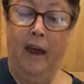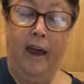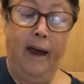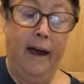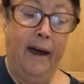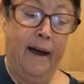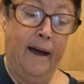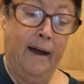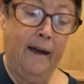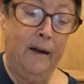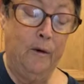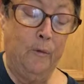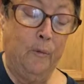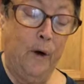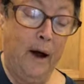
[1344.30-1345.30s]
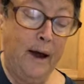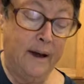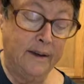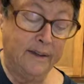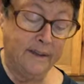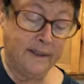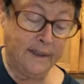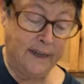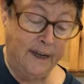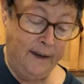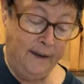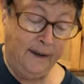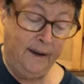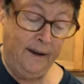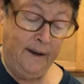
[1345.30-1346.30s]
uh, was
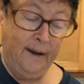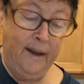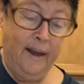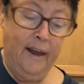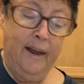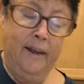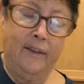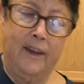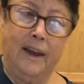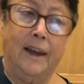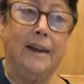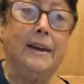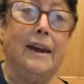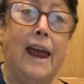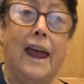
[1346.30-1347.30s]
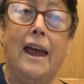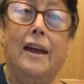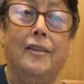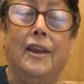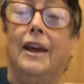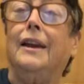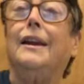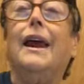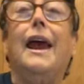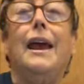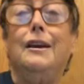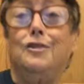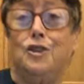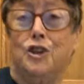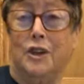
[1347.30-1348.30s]
the, na the
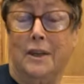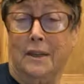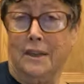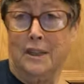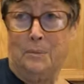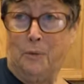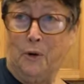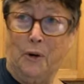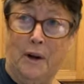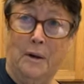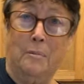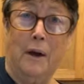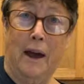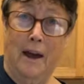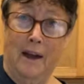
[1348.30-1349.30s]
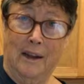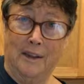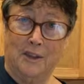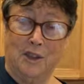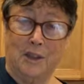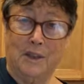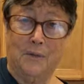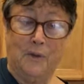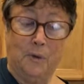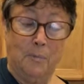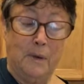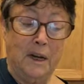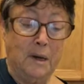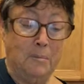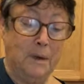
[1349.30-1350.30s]
nation's marine biologist for
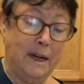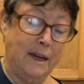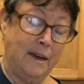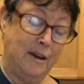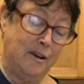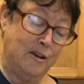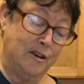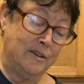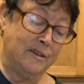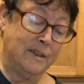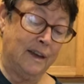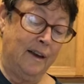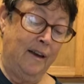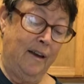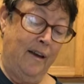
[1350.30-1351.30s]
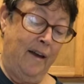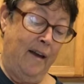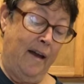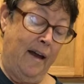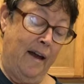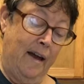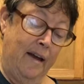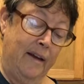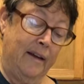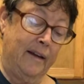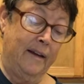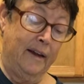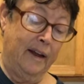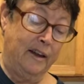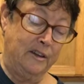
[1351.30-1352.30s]
many, many years uh,
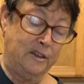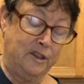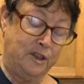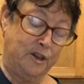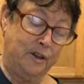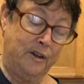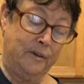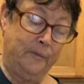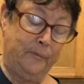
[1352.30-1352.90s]
under